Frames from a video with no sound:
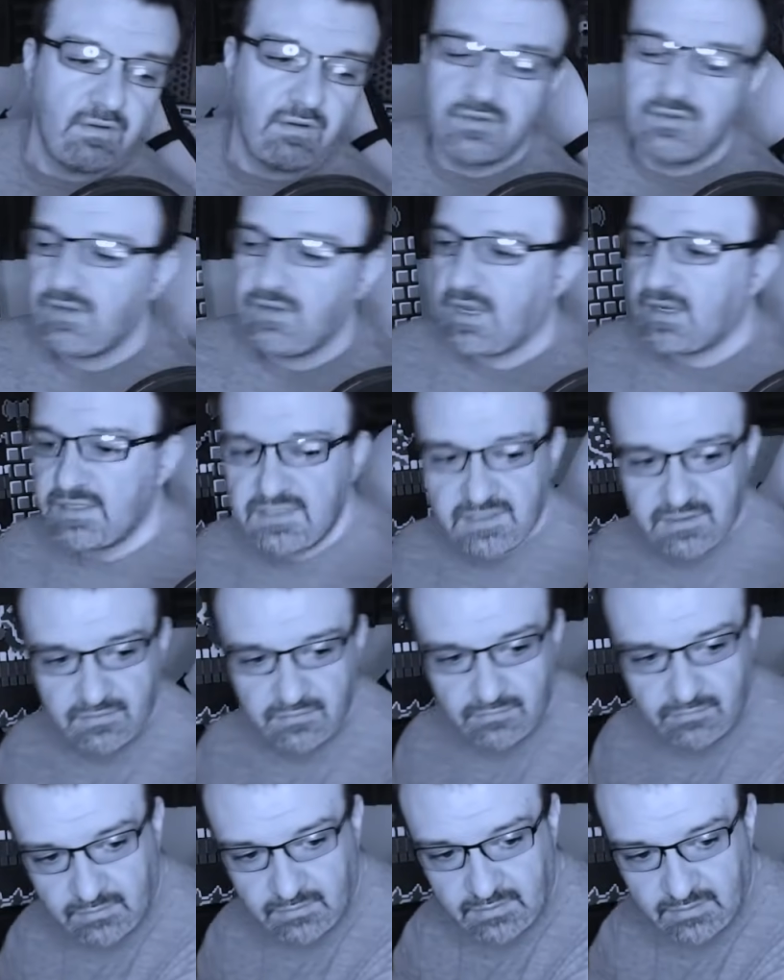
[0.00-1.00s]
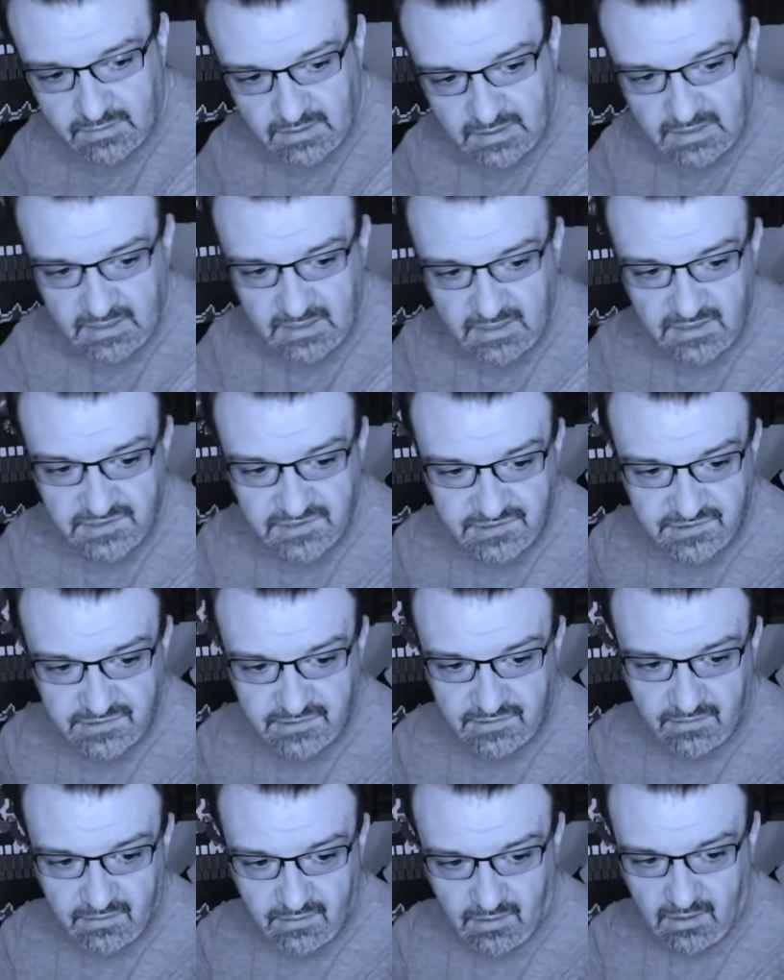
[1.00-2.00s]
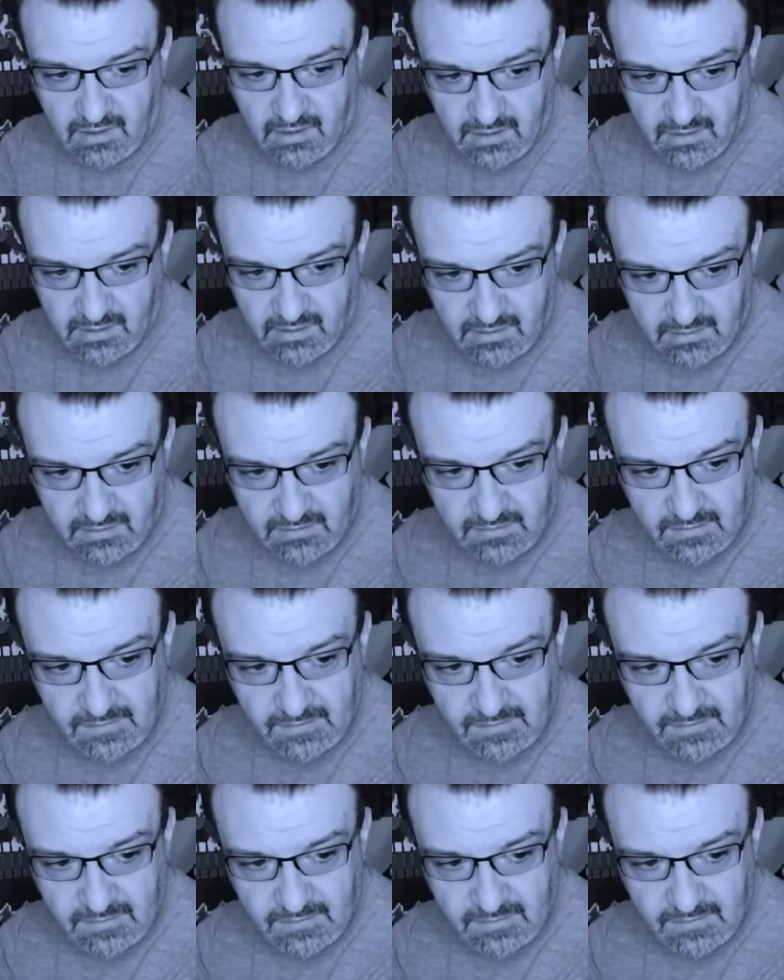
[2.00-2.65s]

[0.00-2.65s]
all you gotta do is, uh,